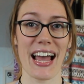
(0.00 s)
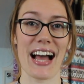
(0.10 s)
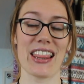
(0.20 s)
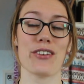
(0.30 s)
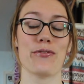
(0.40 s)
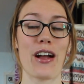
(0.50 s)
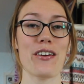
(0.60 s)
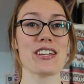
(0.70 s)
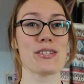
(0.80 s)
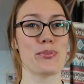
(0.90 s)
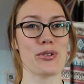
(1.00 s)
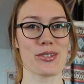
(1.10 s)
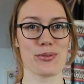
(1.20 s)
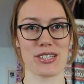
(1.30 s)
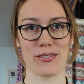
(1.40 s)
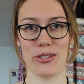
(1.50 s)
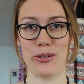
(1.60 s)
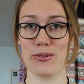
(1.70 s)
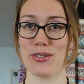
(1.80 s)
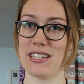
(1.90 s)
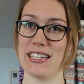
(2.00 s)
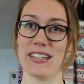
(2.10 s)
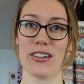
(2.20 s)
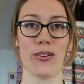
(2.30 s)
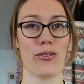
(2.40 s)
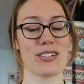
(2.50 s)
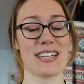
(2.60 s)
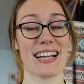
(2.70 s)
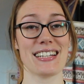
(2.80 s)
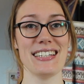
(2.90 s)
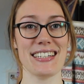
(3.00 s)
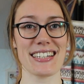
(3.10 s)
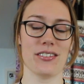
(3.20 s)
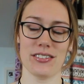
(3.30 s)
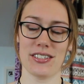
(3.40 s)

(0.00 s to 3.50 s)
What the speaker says: And there are various books which have used either or technique.